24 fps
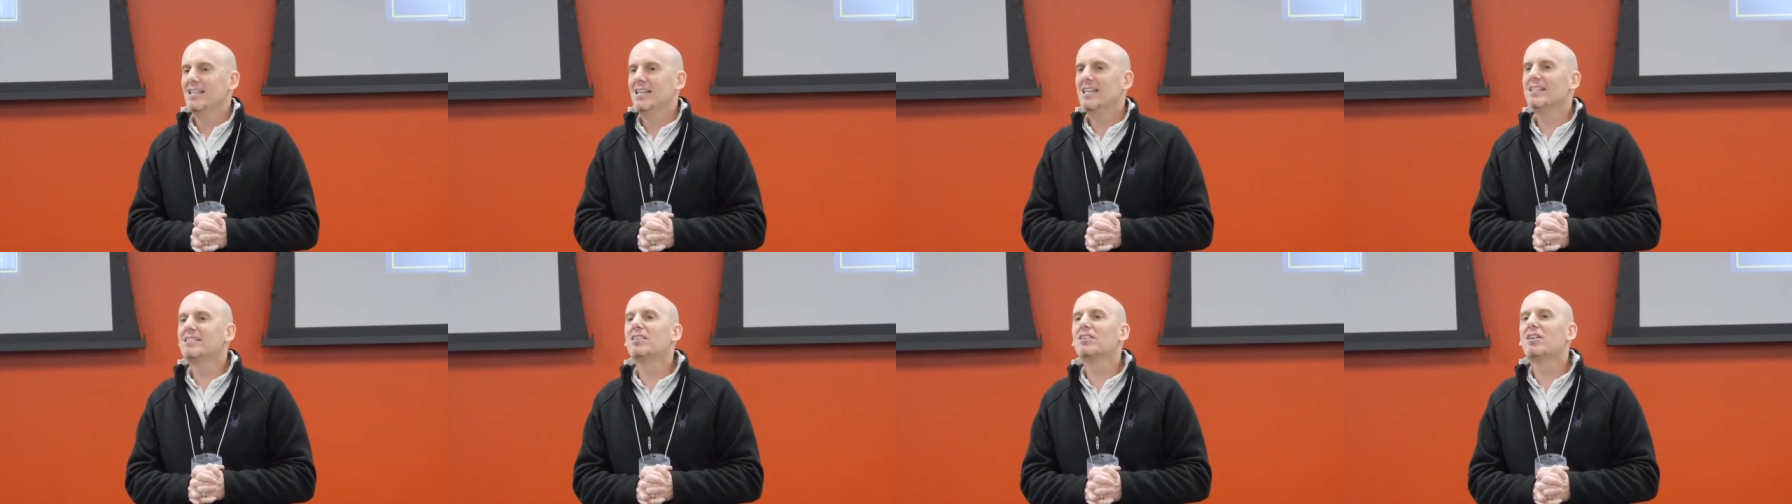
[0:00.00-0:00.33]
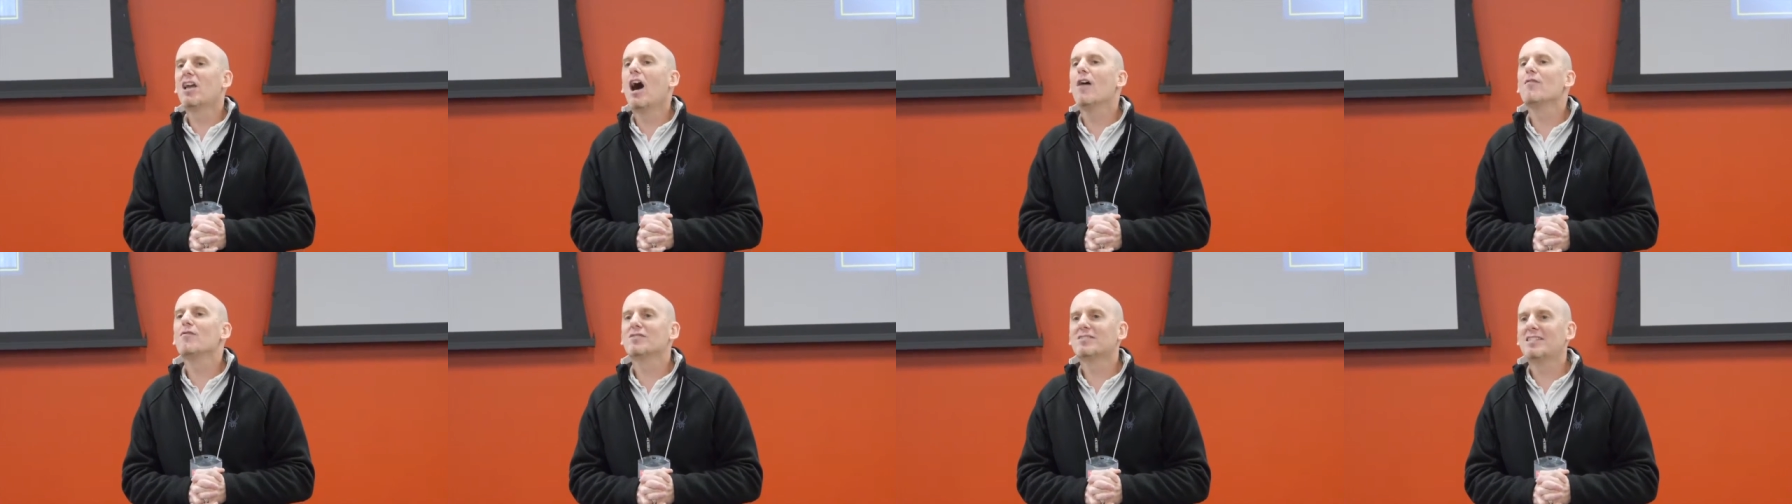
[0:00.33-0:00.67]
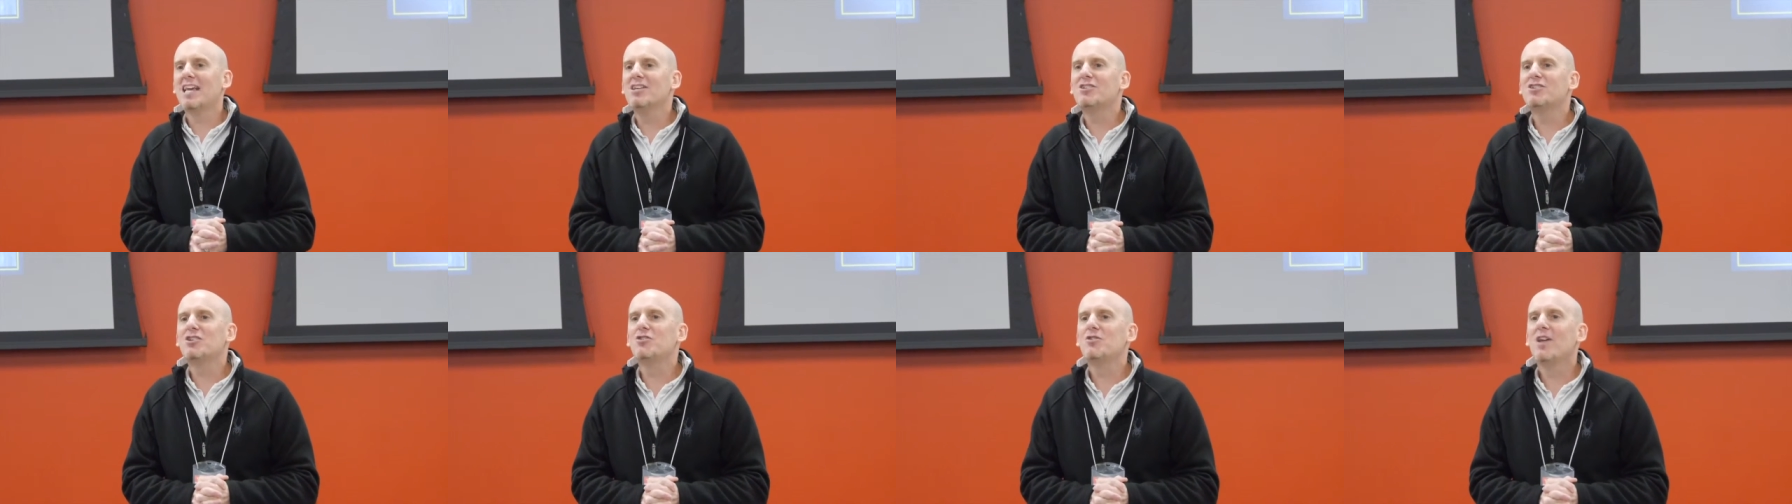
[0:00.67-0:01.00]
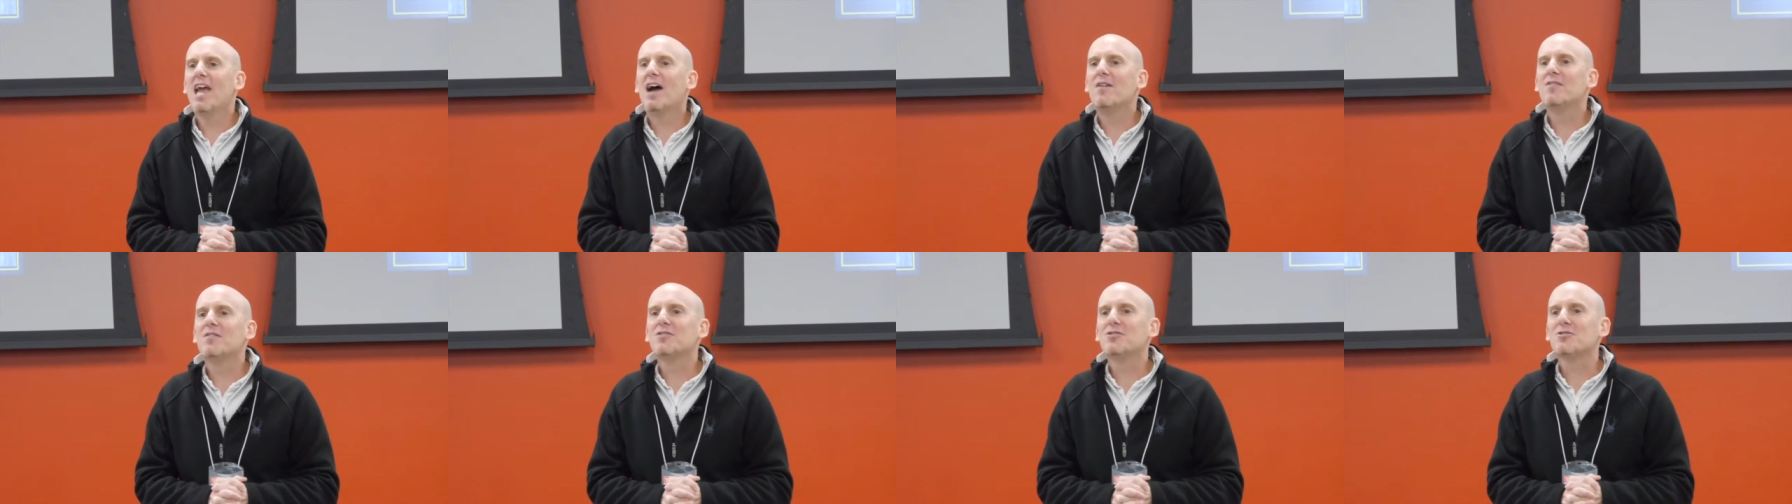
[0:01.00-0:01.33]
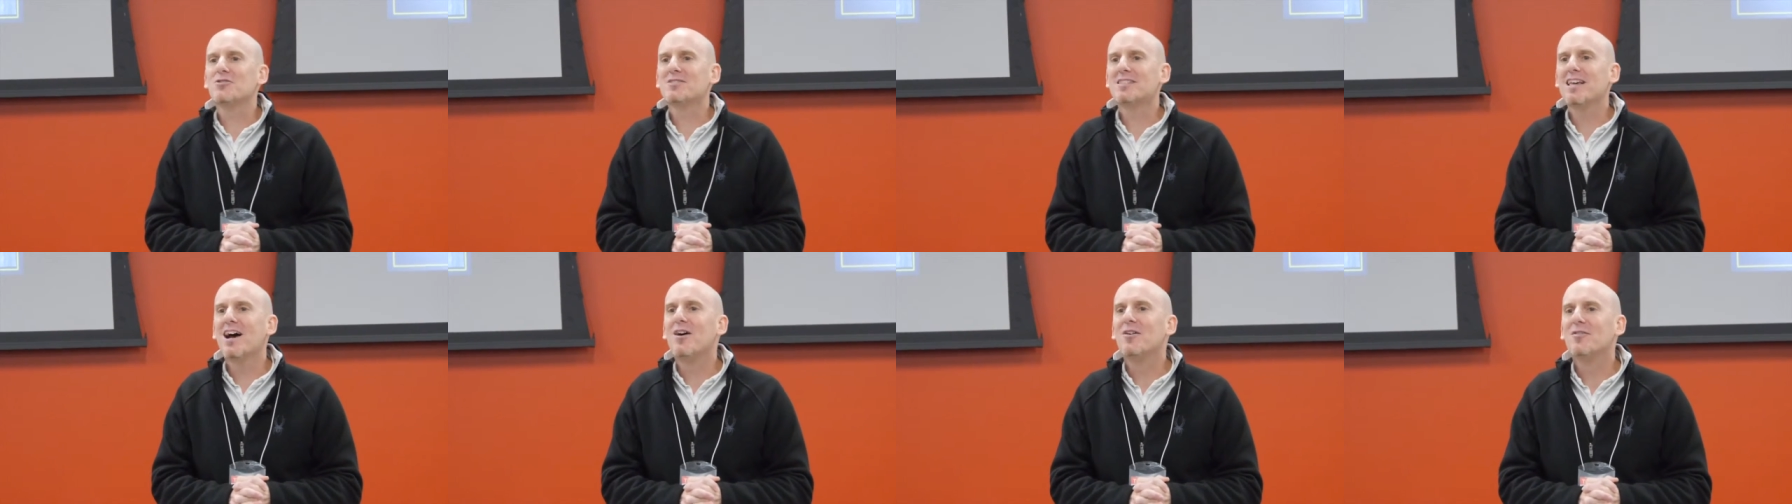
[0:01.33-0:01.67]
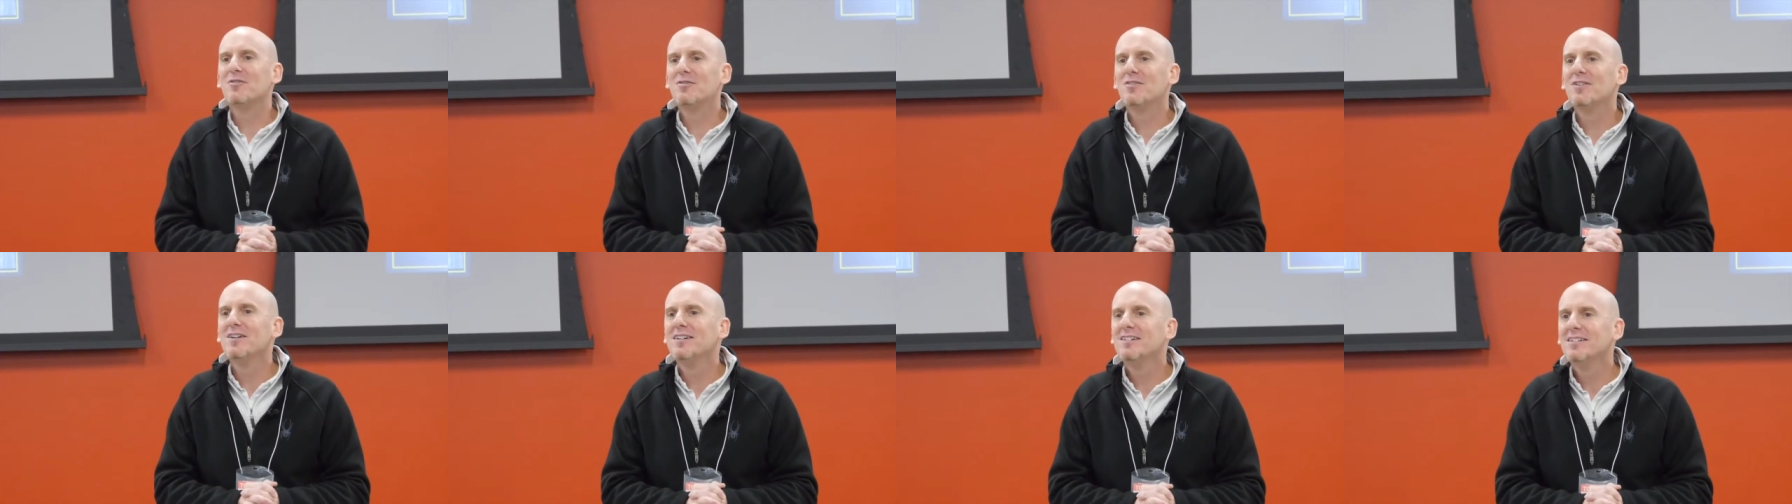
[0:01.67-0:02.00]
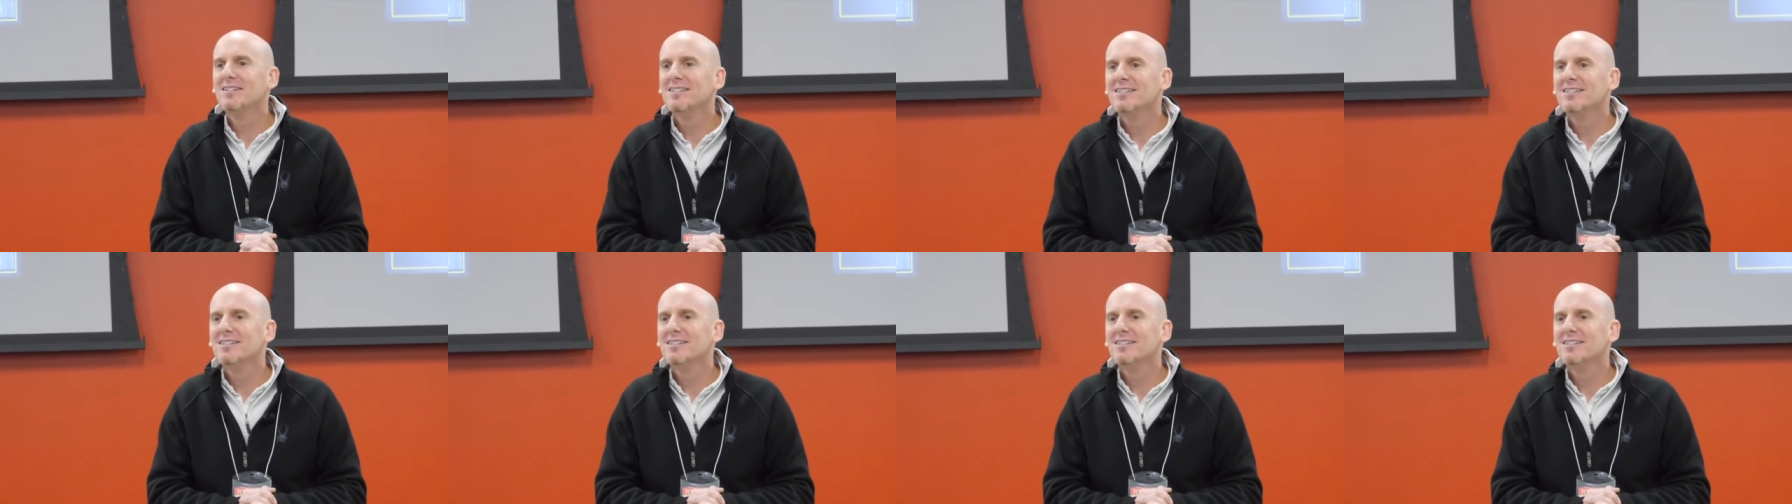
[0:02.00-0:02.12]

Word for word: is the conversation you have with yourself.